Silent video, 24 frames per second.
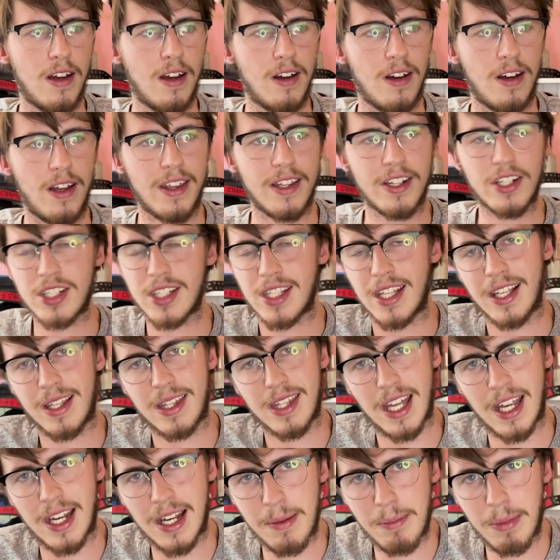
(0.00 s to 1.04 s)
I just think
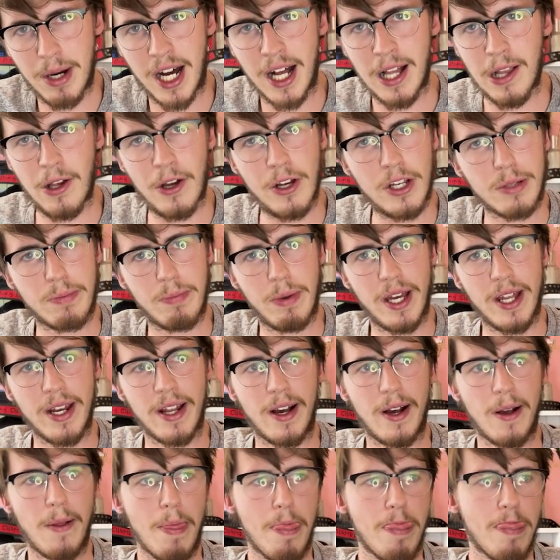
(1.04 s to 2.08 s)
Denny Barlow's
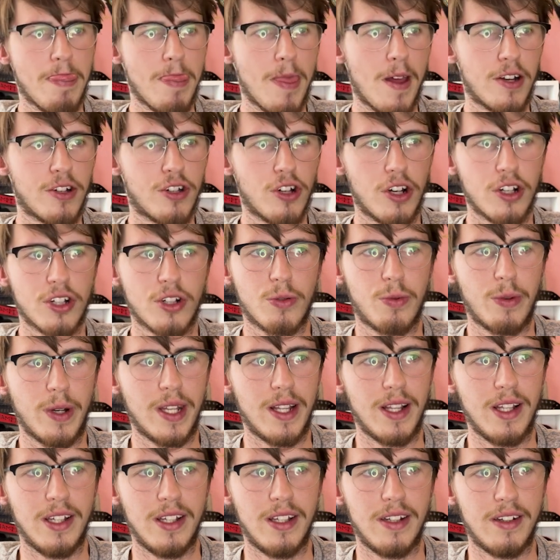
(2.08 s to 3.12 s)
better. Josh
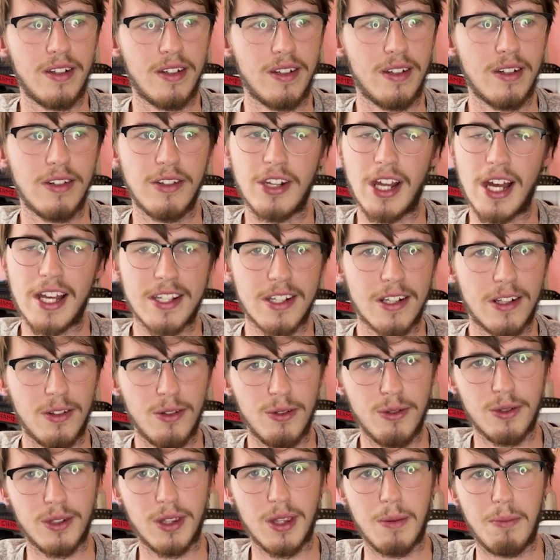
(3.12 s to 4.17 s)
Quinlan doesn't
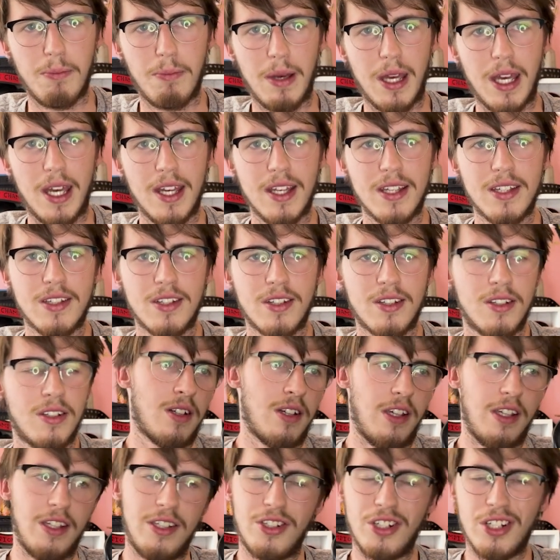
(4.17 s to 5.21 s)
look the best.
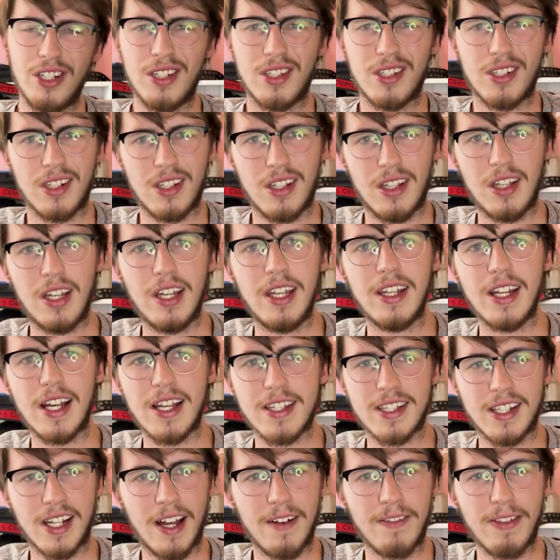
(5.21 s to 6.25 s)
He
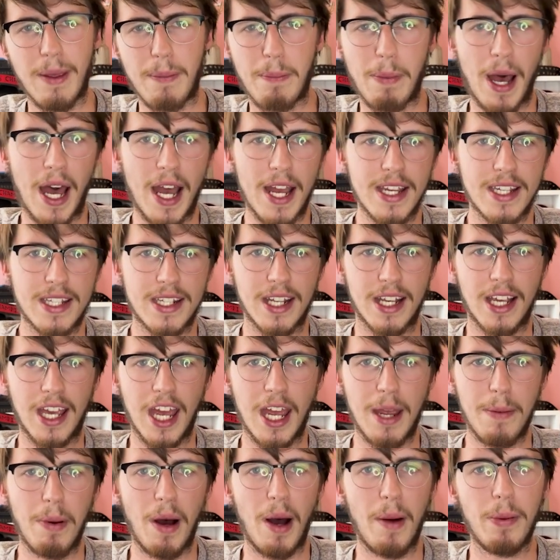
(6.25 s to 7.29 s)
doesn't have the pace to
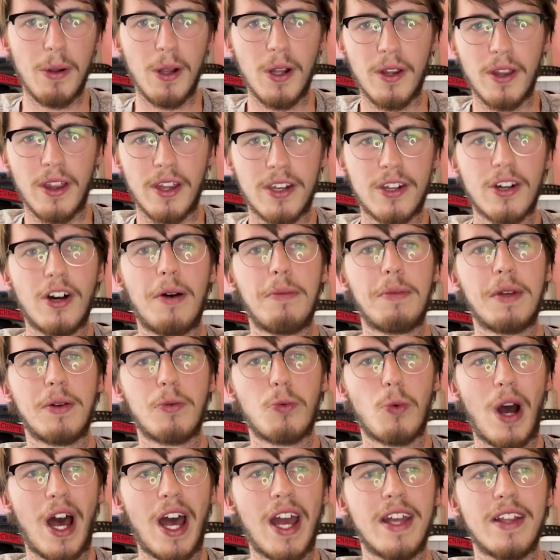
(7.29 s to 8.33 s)
keep up all of the time. He
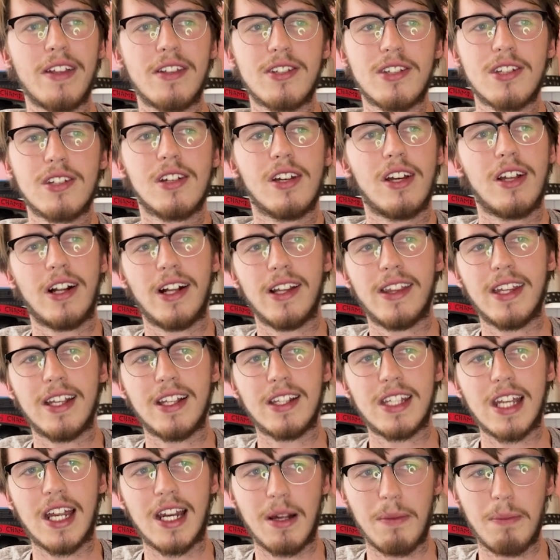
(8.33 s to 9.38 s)
waits. And I think
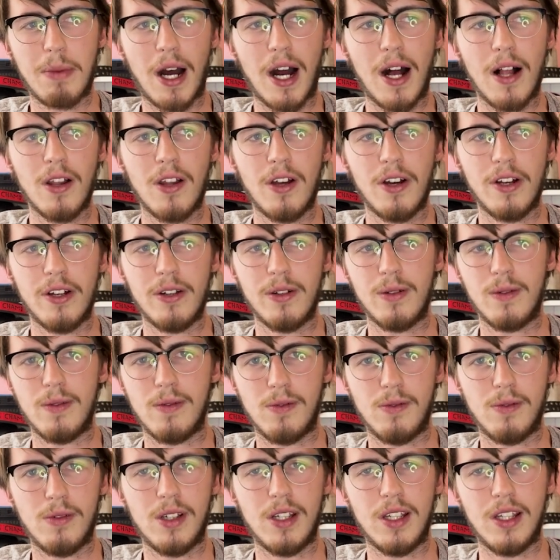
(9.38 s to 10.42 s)
Denny Barlow,
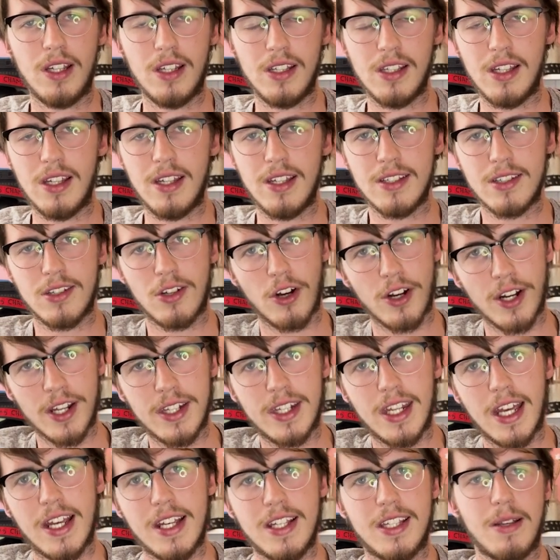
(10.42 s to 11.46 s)
he's got a
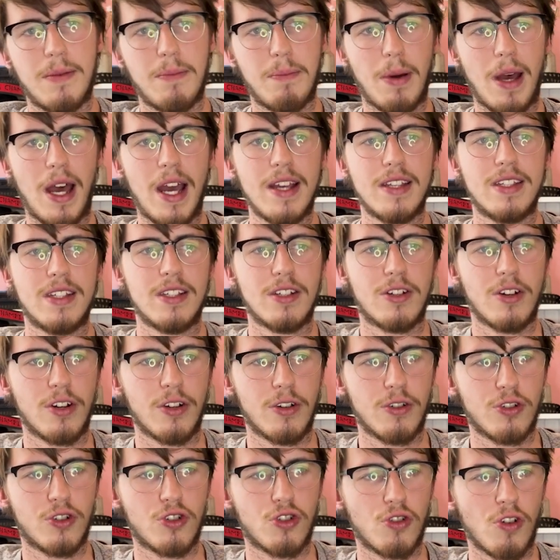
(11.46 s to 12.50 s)
decent pace. He's got a
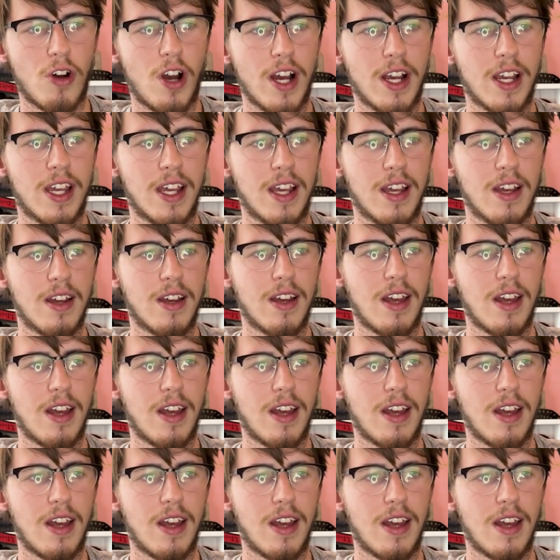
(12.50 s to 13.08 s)
good striking